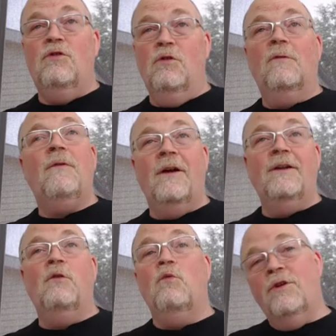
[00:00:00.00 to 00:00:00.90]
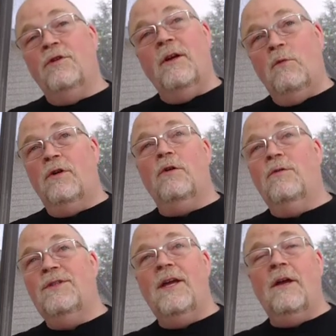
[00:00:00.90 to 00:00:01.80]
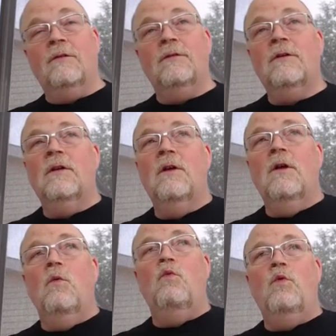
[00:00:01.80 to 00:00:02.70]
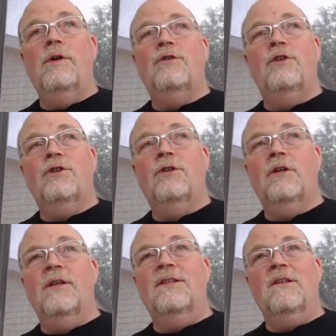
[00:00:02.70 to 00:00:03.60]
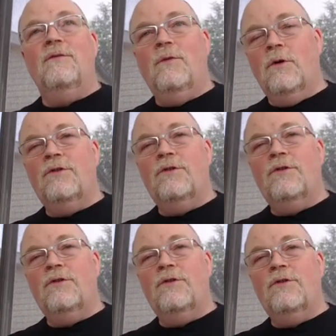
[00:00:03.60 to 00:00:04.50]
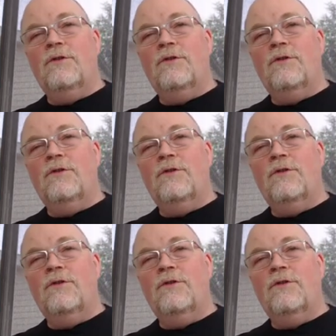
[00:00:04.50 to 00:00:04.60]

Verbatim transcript: you'll find out when your network goes down, which is unfortunate,